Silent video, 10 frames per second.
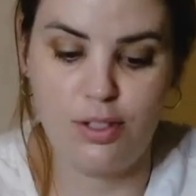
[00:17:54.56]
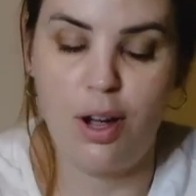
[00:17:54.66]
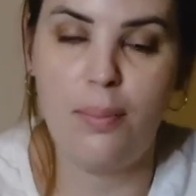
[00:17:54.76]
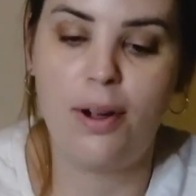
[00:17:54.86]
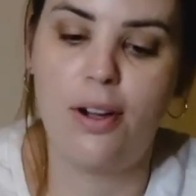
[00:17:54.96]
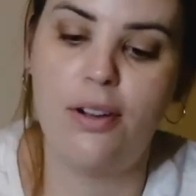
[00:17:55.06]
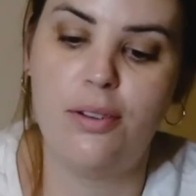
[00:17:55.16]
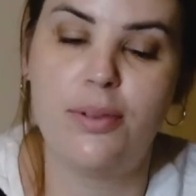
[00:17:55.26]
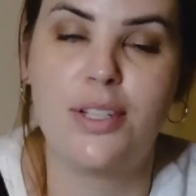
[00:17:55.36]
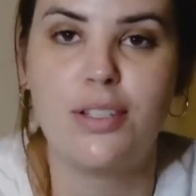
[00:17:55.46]
top
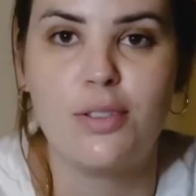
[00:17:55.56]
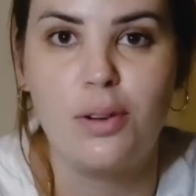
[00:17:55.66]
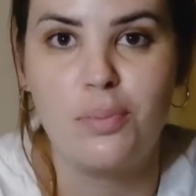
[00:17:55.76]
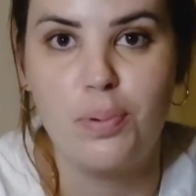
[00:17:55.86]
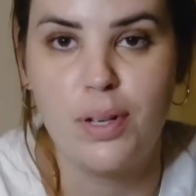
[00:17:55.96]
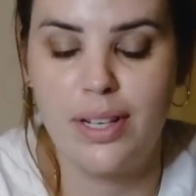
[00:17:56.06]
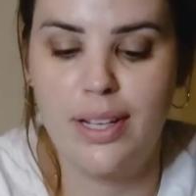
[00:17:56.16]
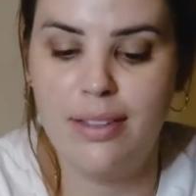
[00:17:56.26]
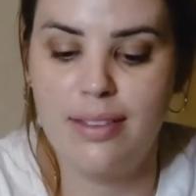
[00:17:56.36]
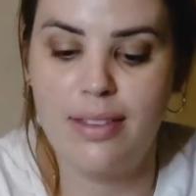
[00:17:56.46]
coat, which is called
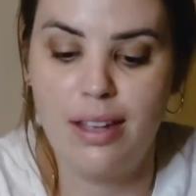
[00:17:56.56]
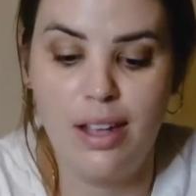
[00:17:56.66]
Brilliance.